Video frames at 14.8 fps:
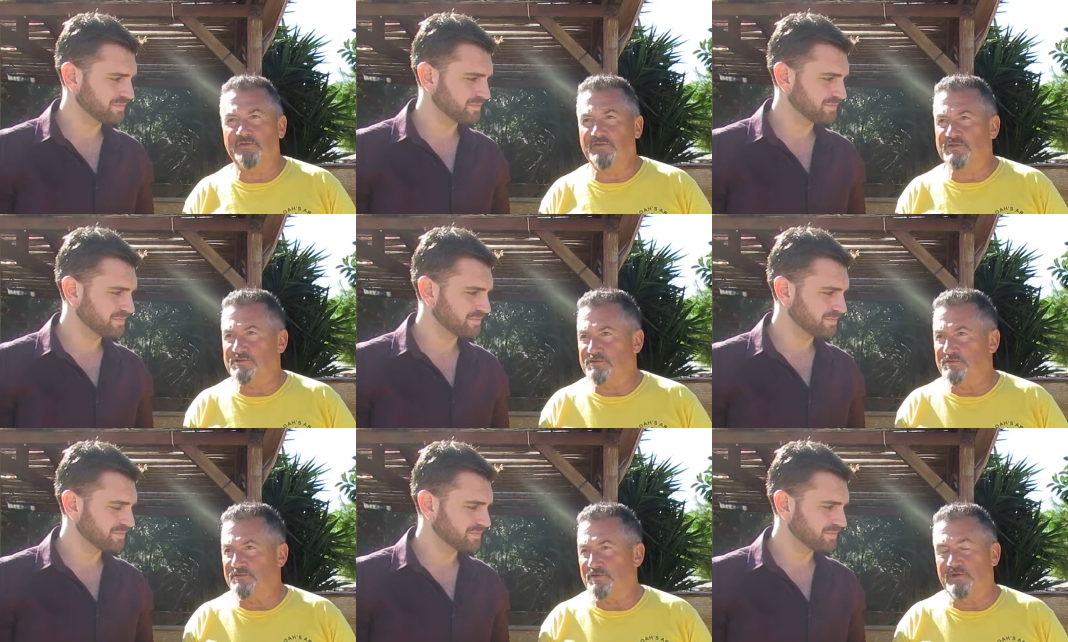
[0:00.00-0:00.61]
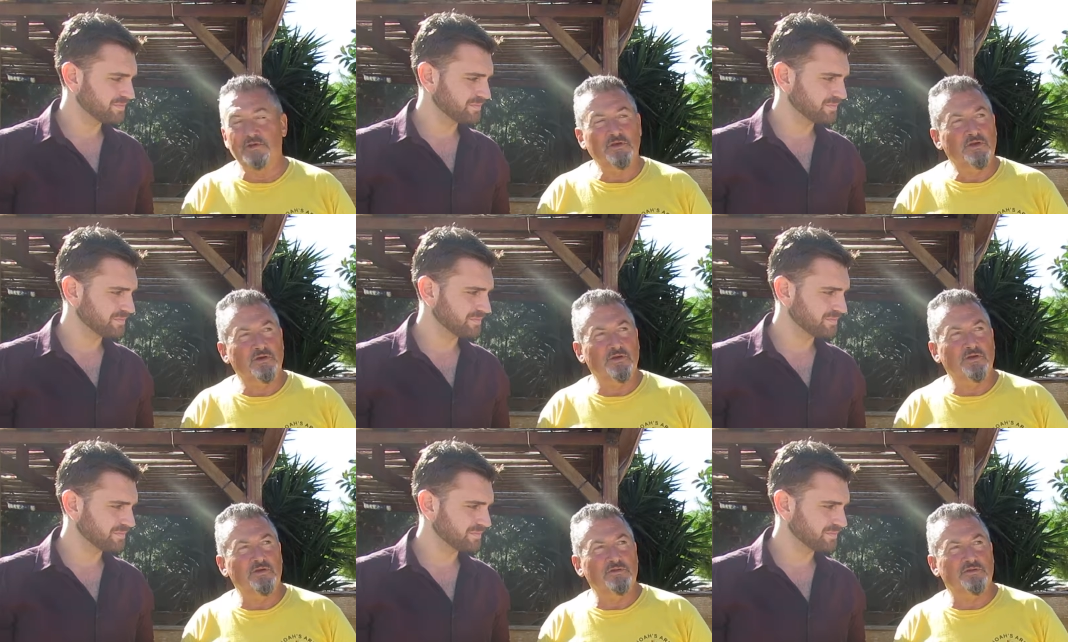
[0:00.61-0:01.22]
Speaker 1: this
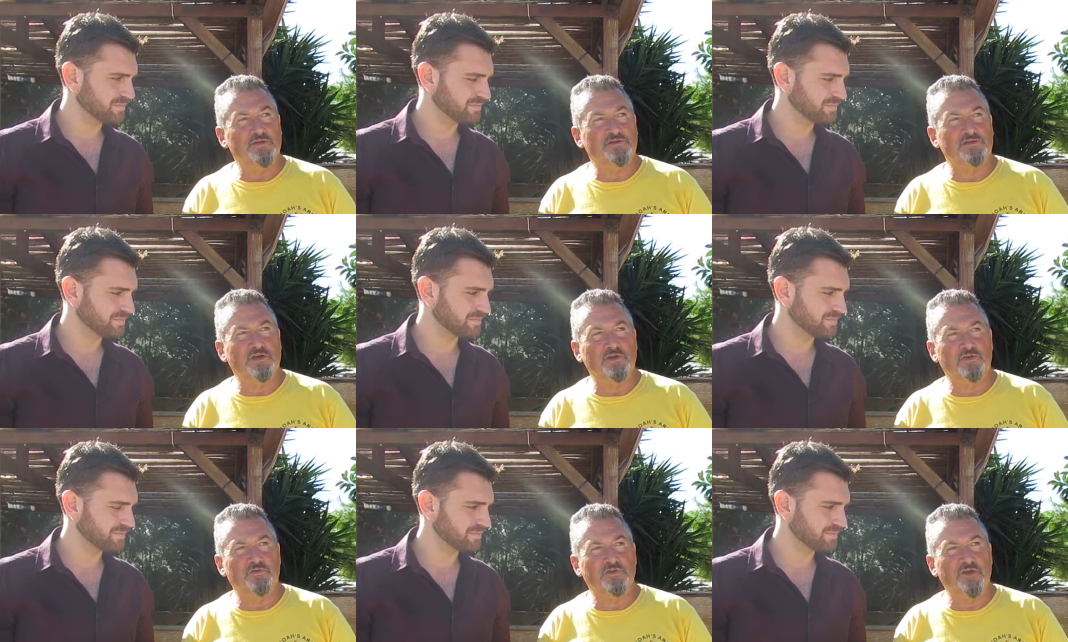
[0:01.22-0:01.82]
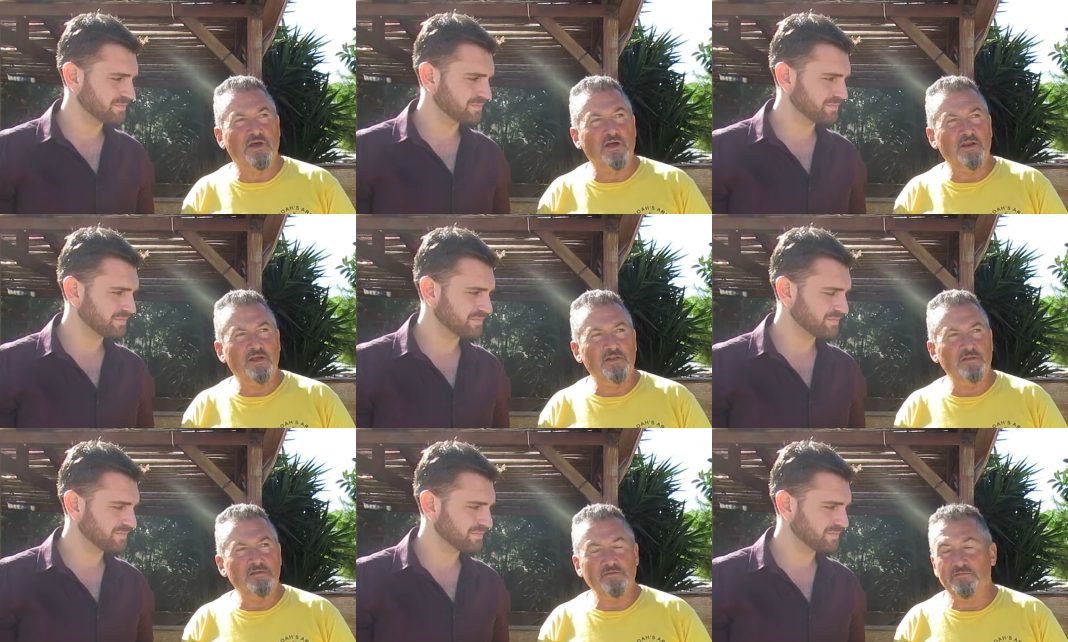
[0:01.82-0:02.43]
side of the
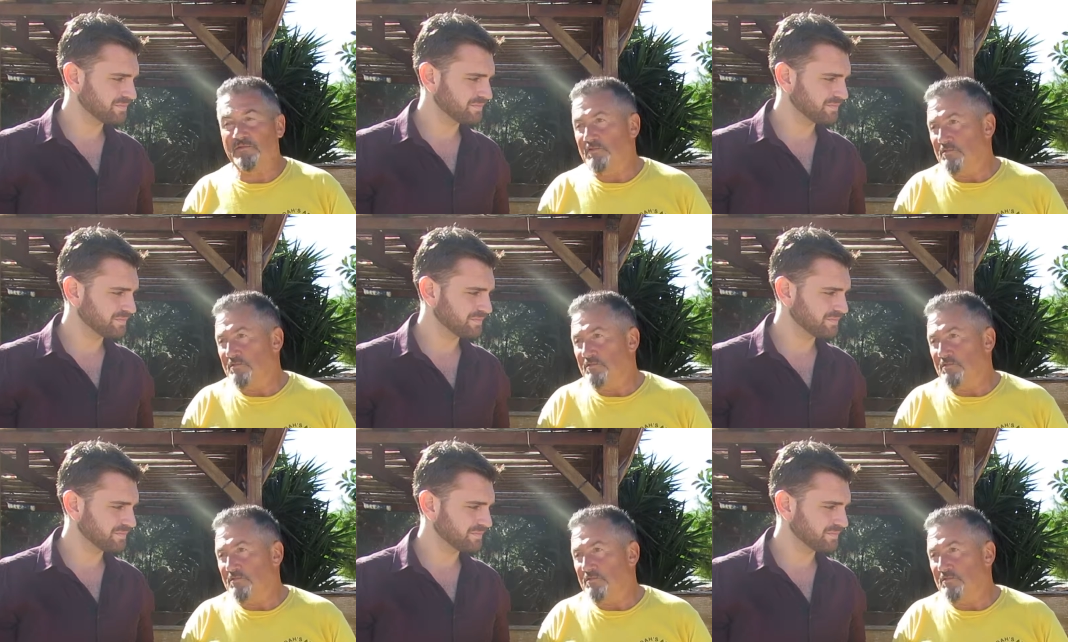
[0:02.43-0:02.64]
island.